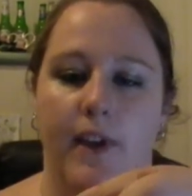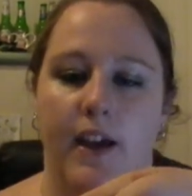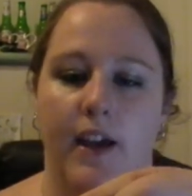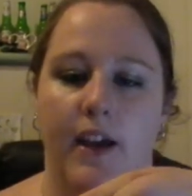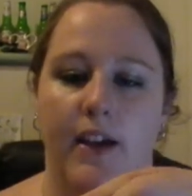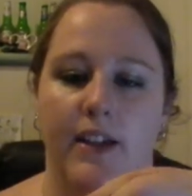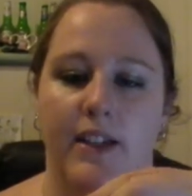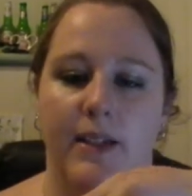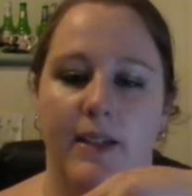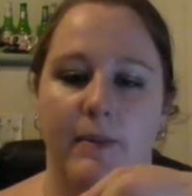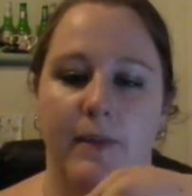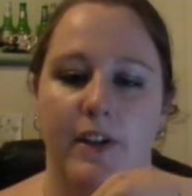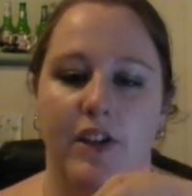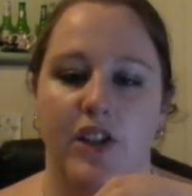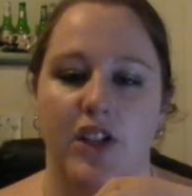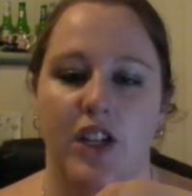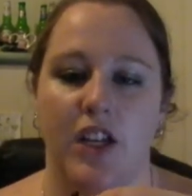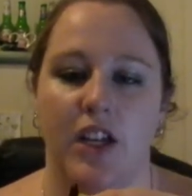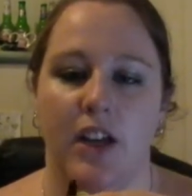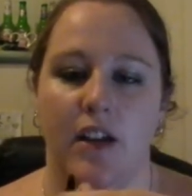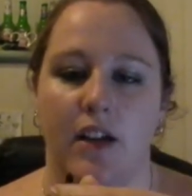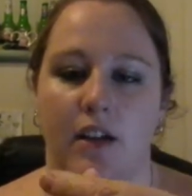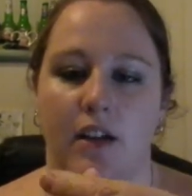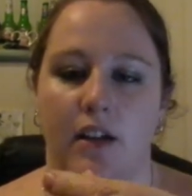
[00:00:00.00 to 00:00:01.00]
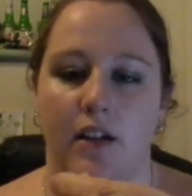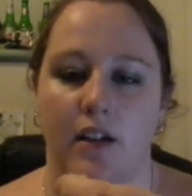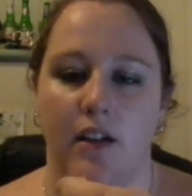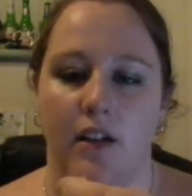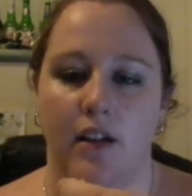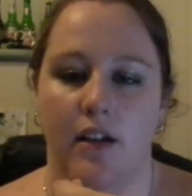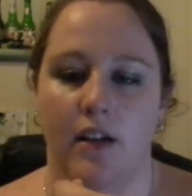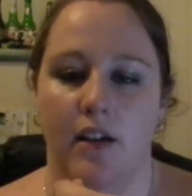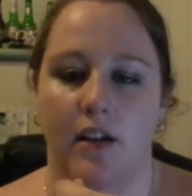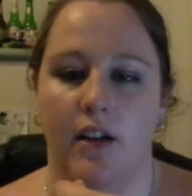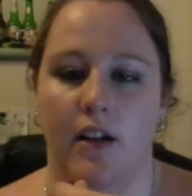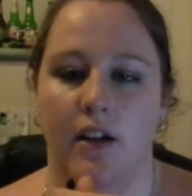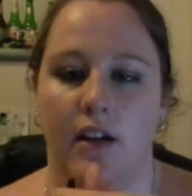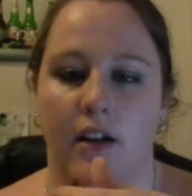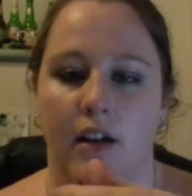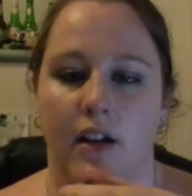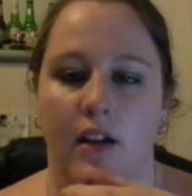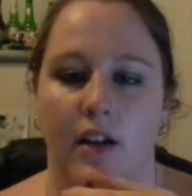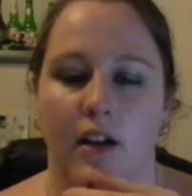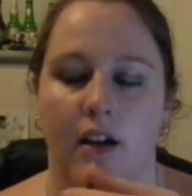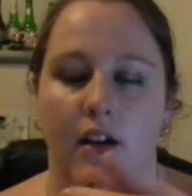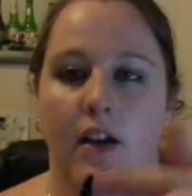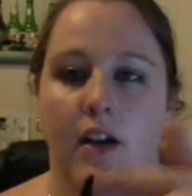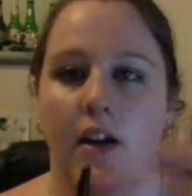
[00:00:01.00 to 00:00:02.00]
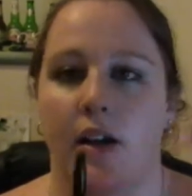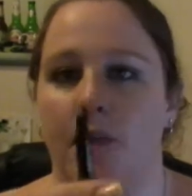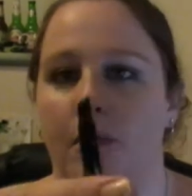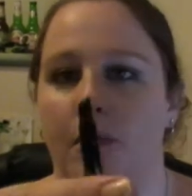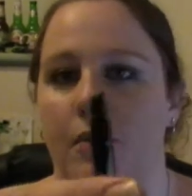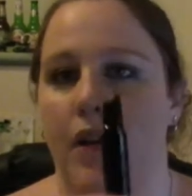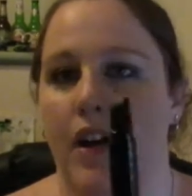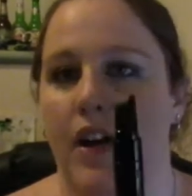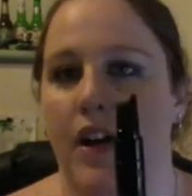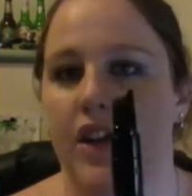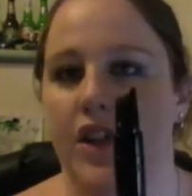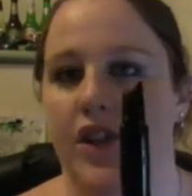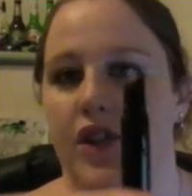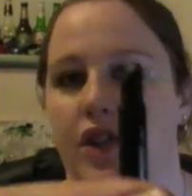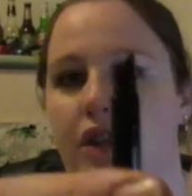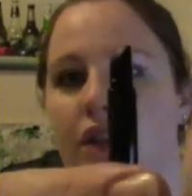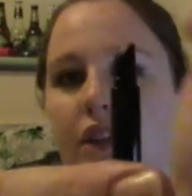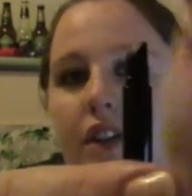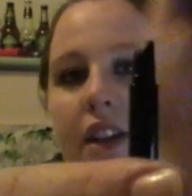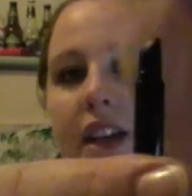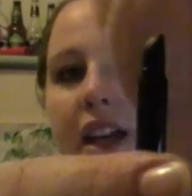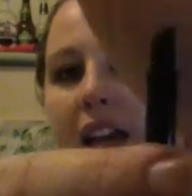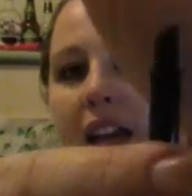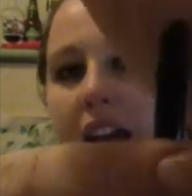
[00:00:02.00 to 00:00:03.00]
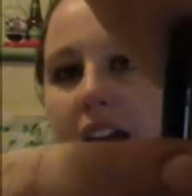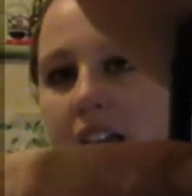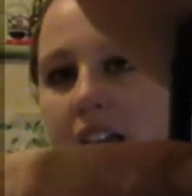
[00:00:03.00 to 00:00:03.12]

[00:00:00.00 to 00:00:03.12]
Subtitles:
a smudging brush on the